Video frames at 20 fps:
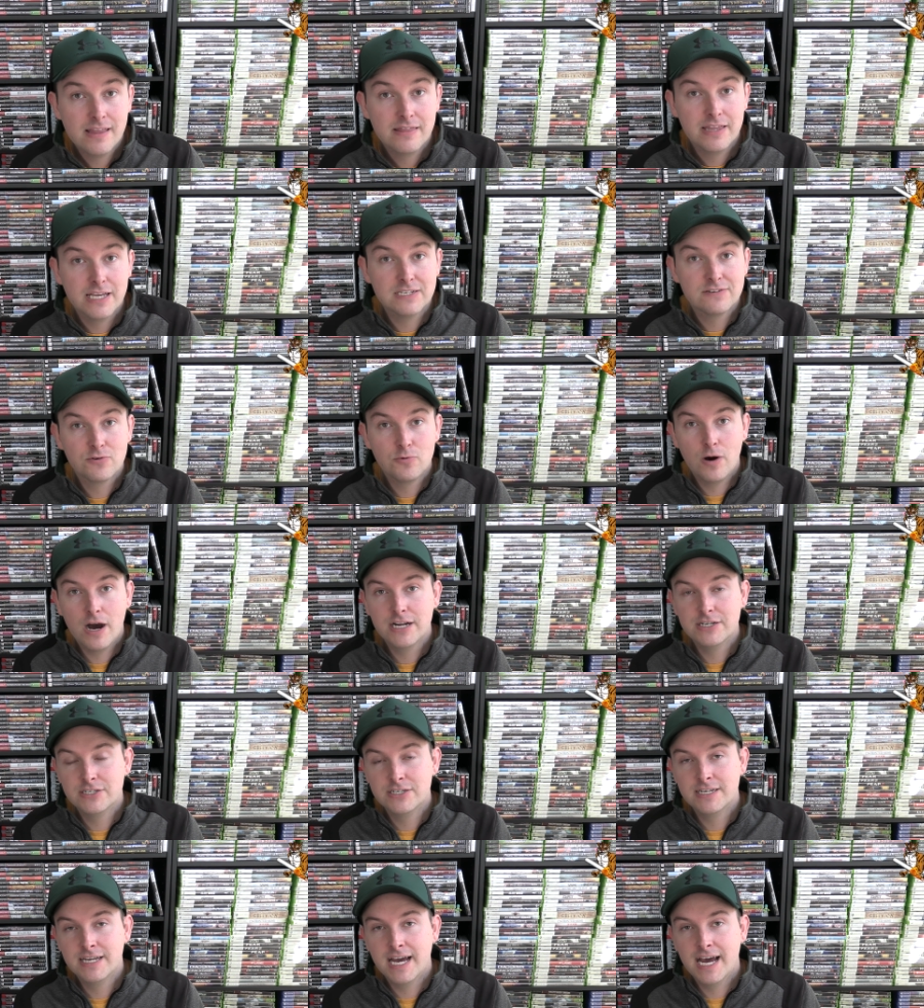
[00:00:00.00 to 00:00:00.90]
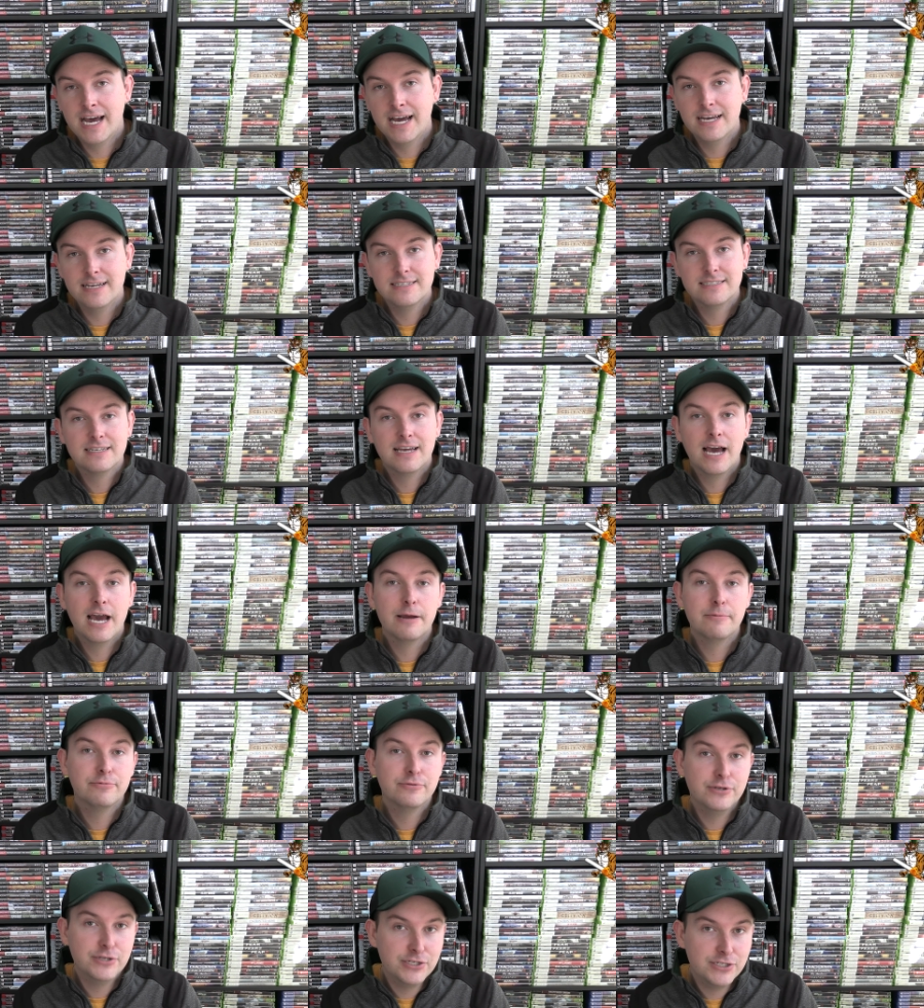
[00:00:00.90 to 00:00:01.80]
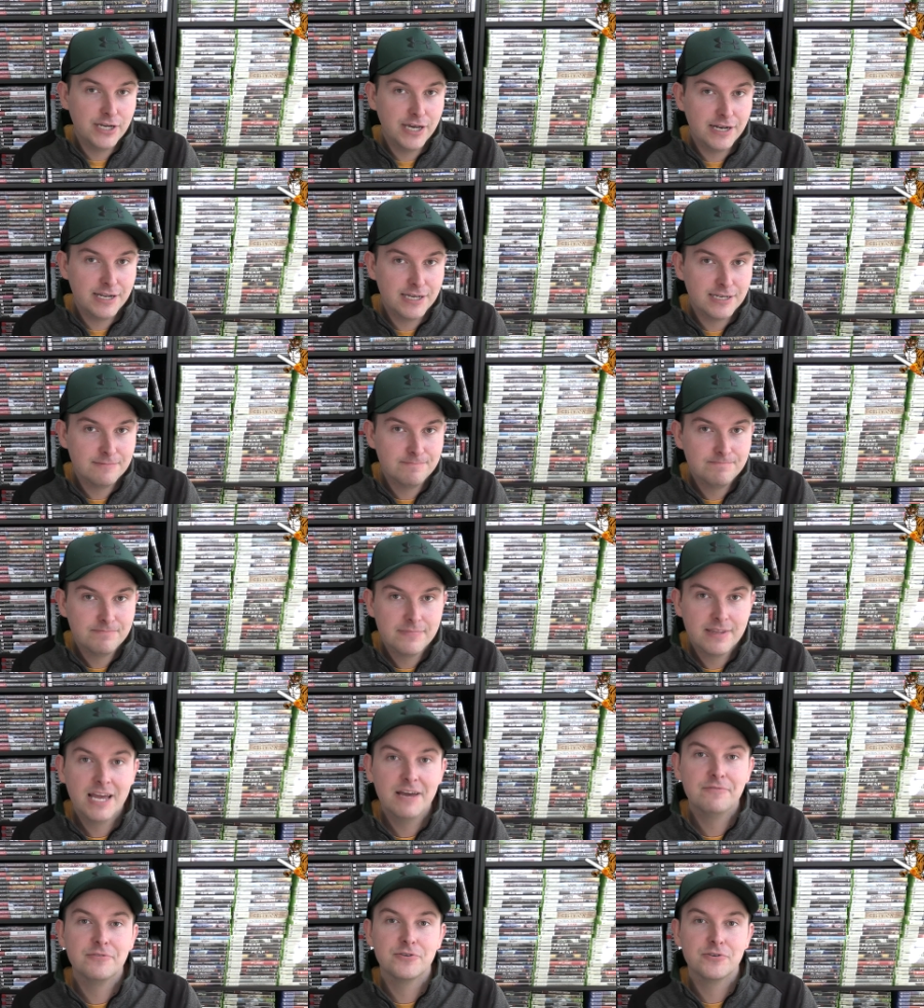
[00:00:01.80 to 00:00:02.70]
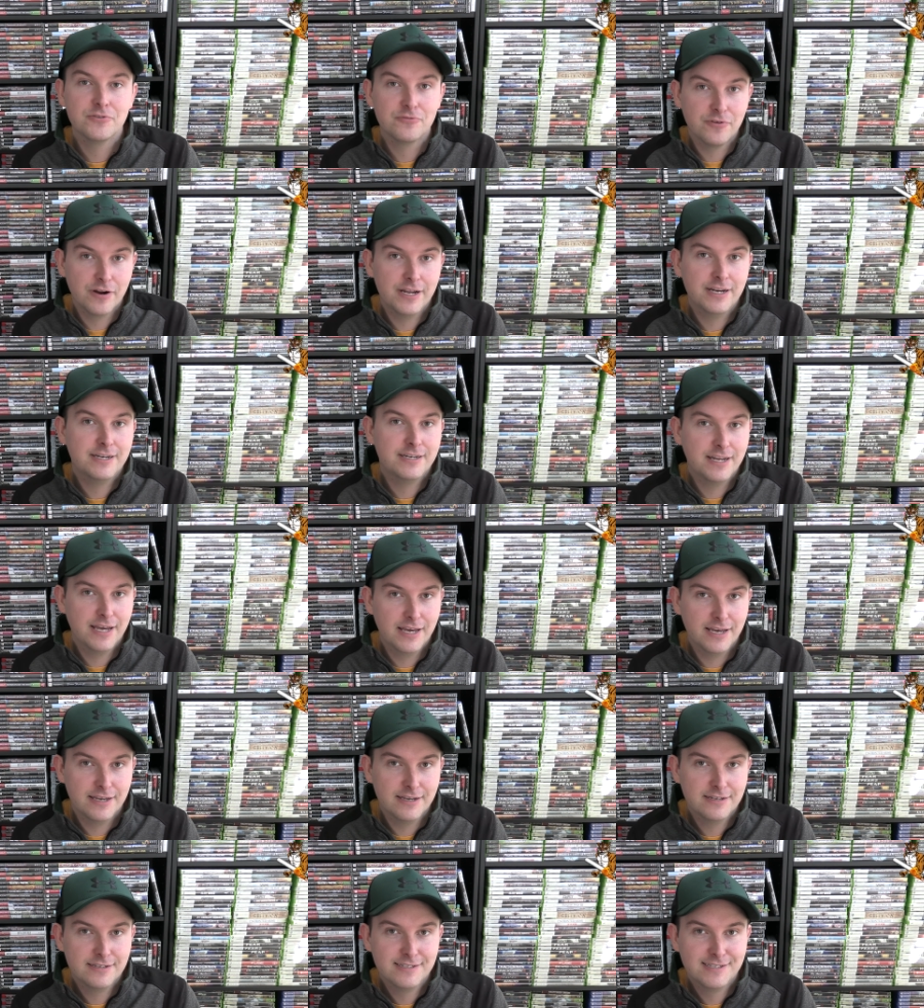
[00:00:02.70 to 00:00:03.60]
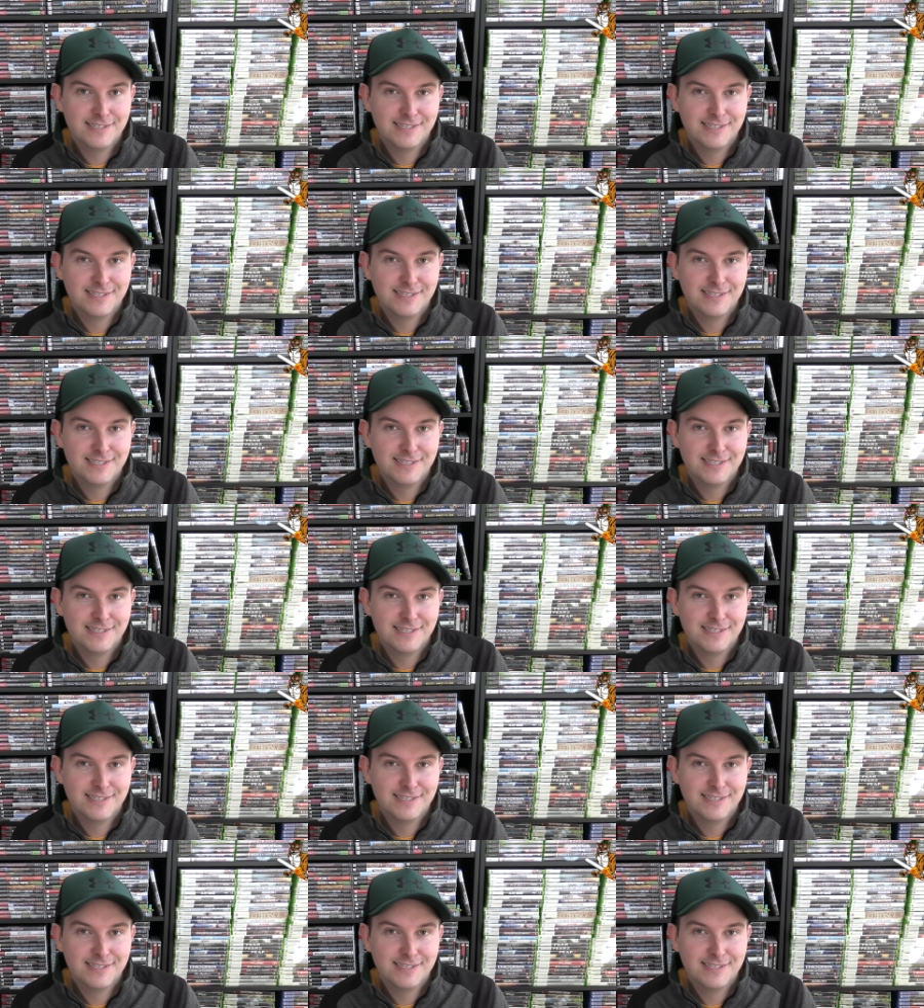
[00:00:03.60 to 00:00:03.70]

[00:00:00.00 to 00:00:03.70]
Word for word: Thanks for watching, guys. I appreciate it. Have a great day.